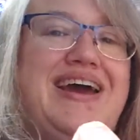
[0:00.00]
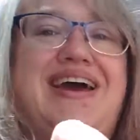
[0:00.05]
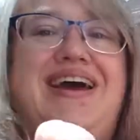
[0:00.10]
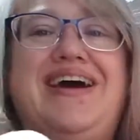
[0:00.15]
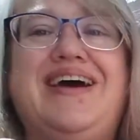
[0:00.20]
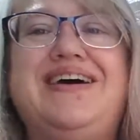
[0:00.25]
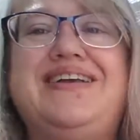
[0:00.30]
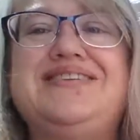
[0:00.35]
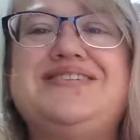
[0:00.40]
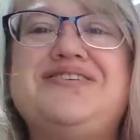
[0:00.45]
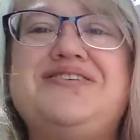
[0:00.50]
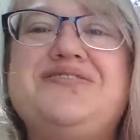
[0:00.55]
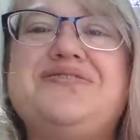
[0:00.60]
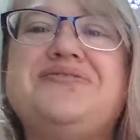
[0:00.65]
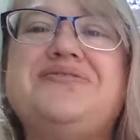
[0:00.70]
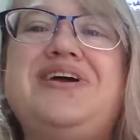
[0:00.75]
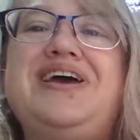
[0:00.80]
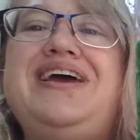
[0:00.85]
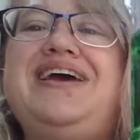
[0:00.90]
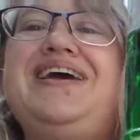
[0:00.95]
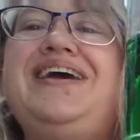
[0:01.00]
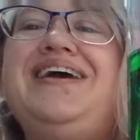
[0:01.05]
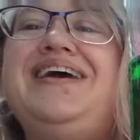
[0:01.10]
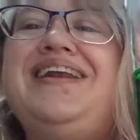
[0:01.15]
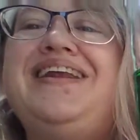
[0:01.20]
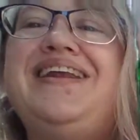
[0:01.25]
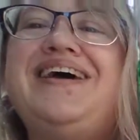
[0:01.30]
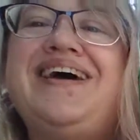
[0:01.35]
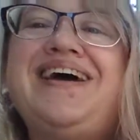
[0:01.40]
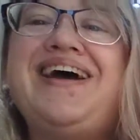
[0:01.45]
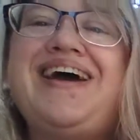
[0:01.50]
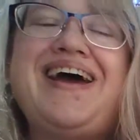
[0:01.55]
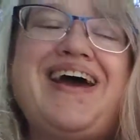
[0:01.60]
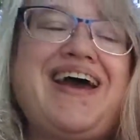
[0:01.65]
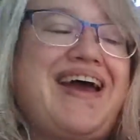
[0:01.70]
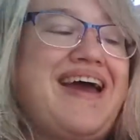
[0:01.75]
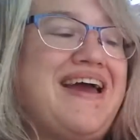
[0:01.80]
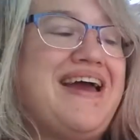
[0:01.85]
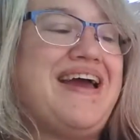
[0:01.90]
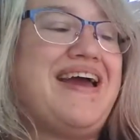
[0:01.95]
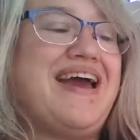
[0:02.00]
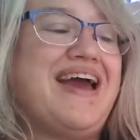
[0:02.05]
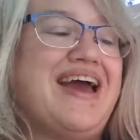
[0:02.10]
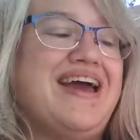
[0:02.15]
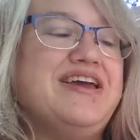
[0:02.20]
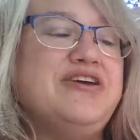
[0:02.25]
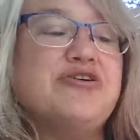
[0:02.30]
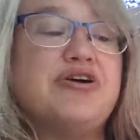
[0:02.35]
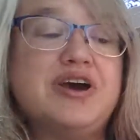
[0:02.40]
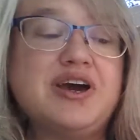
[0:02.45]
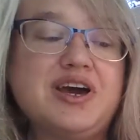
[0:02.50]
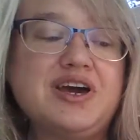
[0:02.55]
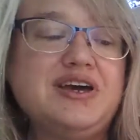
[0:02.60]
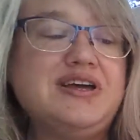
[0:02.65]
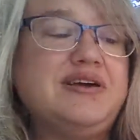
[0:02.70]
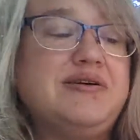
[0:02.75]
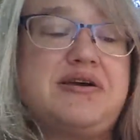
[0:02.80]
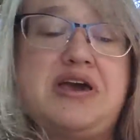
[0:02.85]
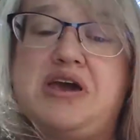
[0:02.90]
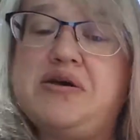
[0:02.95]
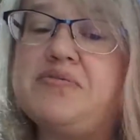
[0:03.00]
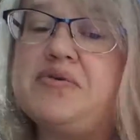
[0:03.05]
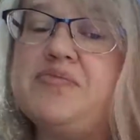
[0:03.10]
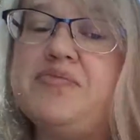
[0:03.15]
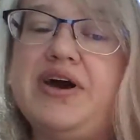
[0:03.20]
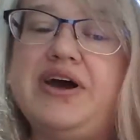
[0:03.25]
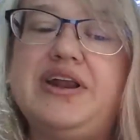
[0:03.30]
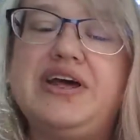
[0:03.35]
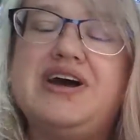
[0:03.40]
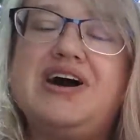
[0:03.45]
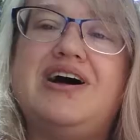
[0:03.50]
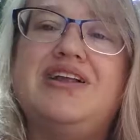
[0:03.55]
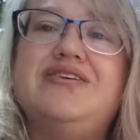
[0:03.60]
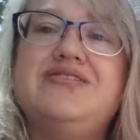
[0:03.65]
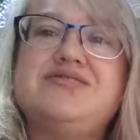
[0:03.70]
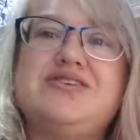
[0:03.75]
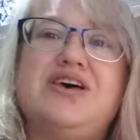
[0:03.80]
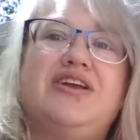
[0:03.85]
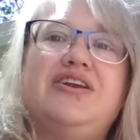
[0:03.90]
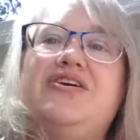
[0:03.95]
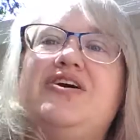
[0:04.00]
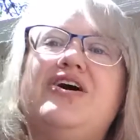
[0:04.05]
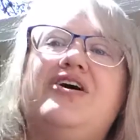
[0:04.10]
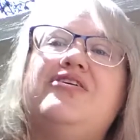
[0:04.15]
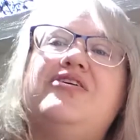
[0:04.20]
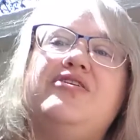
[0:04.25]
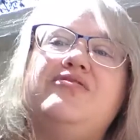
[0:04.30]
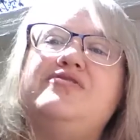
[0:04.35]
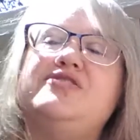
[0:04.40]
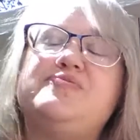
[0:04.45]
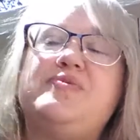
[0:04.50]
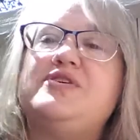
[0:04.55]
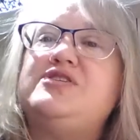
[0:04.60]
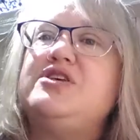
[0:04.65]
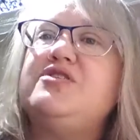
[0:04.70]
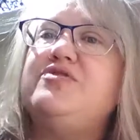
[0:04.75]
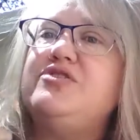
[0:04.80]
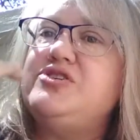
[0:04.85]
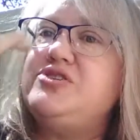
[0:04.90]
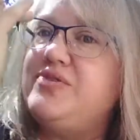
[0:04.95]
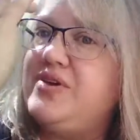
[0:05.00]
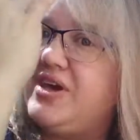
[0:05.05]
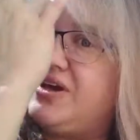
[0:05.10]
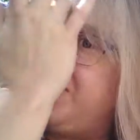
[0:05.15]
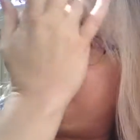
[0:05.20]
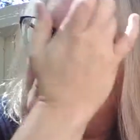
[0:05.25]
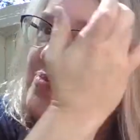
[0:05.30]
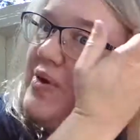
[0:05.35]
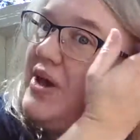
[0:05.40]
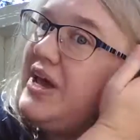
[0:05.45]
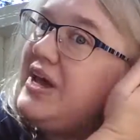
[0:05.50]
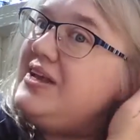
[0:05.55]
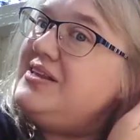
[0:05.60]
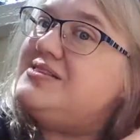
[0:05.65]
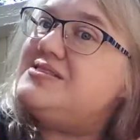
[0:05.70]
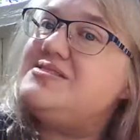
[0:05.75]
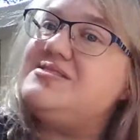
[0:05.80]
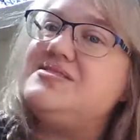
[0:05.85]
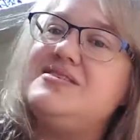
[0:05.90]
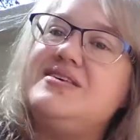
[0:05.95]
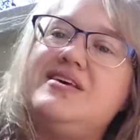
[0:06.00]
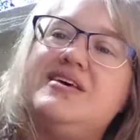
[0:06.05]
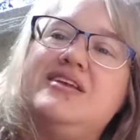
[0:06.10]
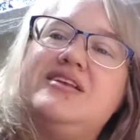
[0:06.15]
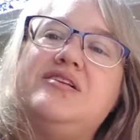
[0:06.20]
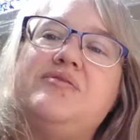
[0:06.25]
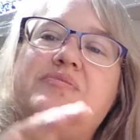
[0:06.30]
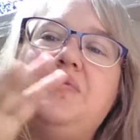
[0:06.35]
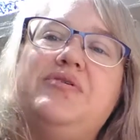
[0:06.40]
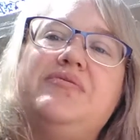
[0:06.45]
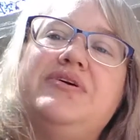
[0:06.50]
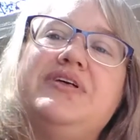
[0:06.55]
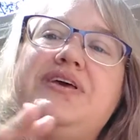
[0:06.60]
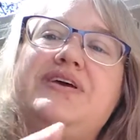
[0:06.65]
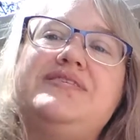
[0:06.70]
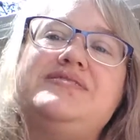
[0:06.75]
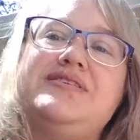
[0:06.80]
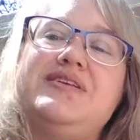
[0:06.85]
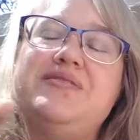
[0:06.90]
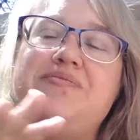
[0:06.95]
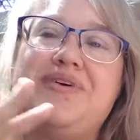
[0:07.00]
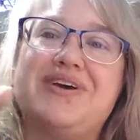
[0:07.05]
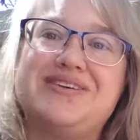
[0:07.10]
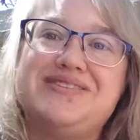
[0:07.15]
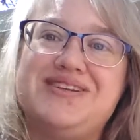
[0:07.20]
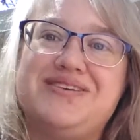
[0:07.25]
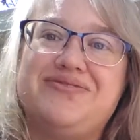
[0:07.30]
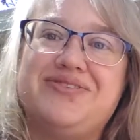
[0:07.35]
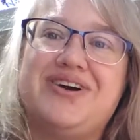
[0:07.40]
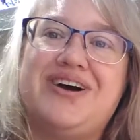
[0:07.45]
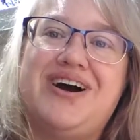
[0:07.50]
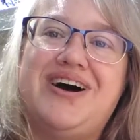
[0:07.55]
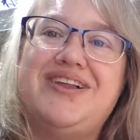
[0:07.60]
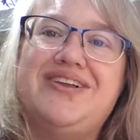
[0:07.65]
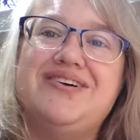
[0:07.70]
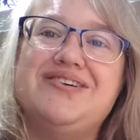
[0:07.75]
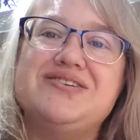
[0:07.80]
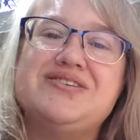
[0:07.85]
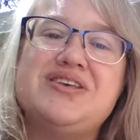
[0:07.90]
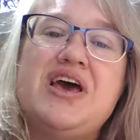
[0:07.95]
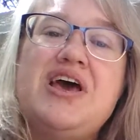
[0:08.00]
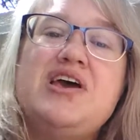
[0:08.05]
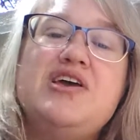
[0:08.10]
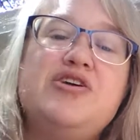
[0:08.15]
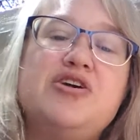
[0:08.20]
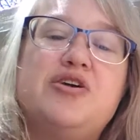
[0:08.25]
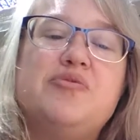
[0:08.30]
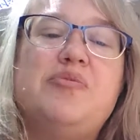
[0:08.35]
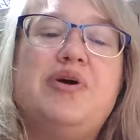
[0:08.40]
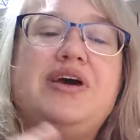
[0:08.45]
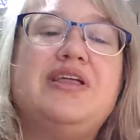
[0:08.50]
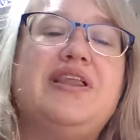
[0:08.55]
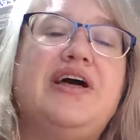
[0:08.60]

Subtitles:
and green. You can keep combining colors on your own, especially if you're doing it with paints. It'll be really easy to mix different colors. You can make